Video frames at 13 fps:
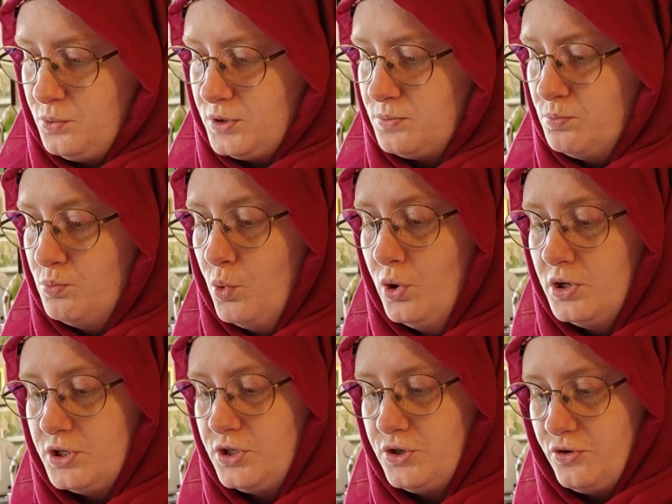was more
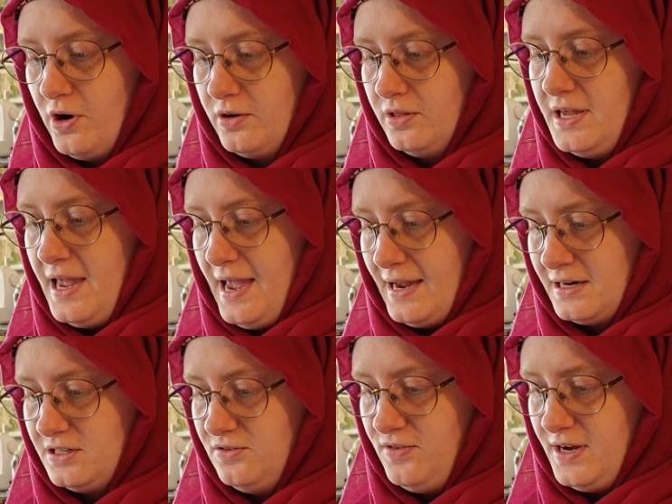strongly
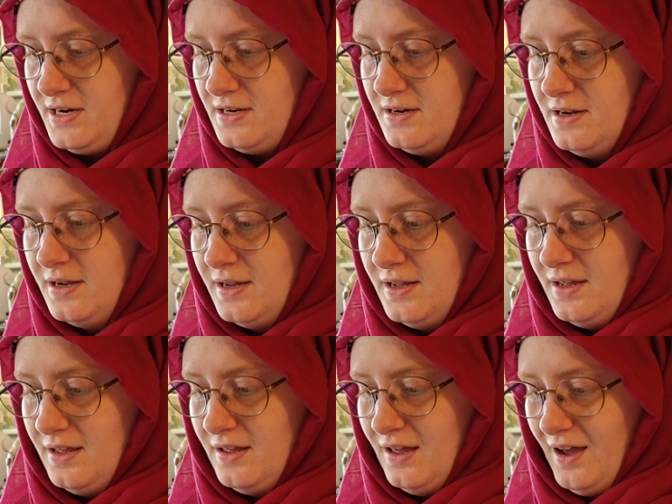activated,
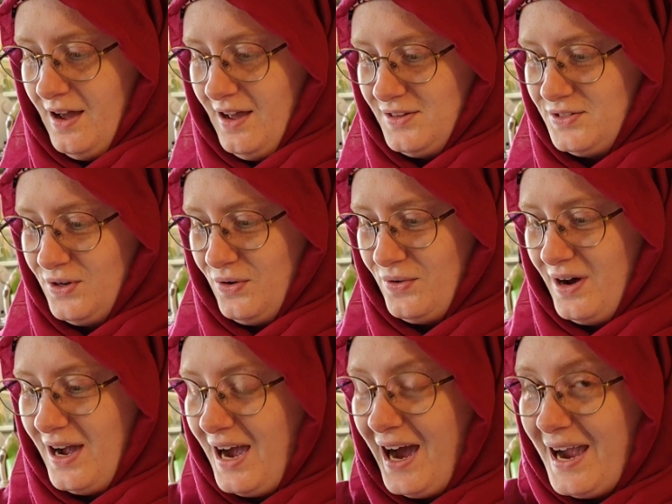so
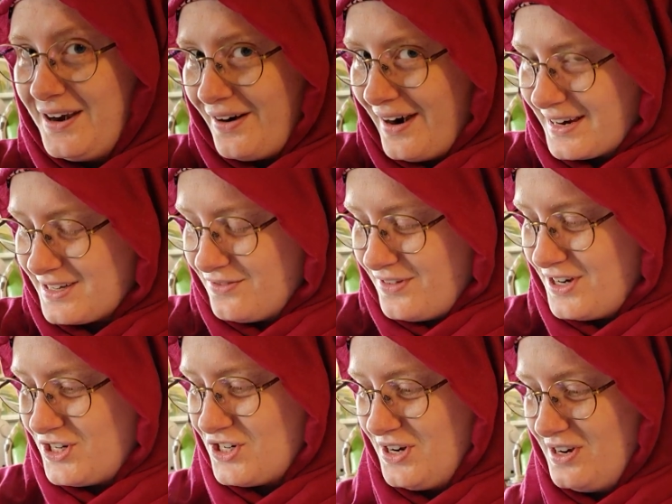higher
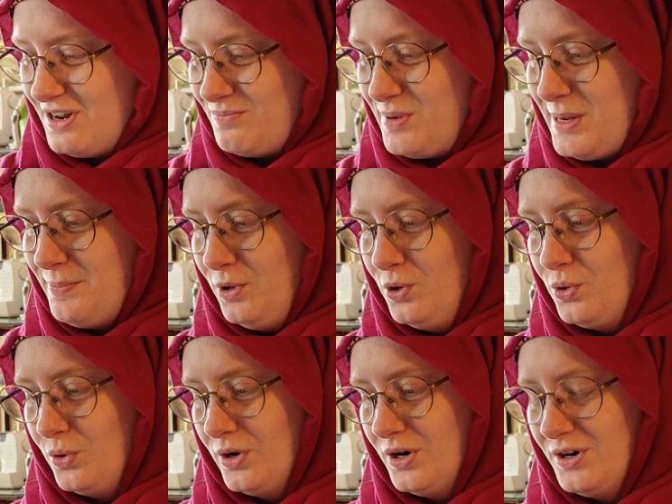activation in people
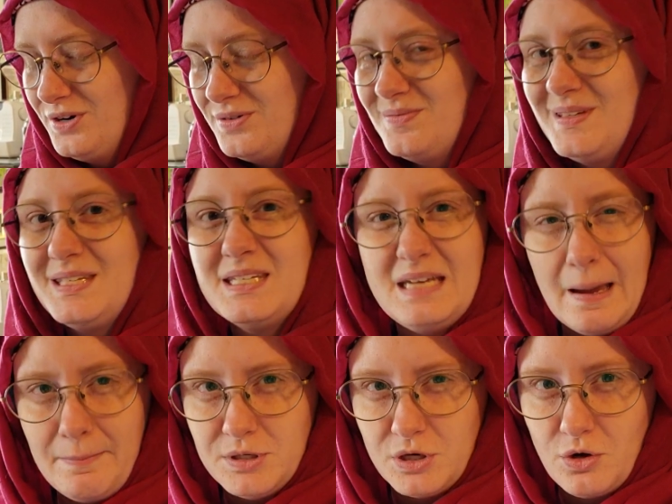who are
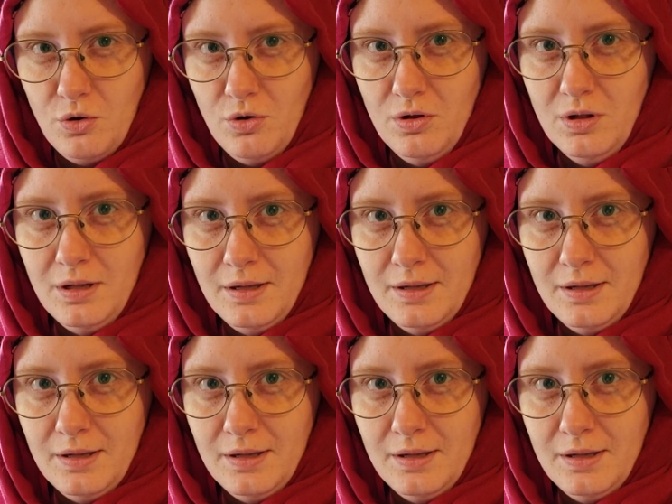skeptical,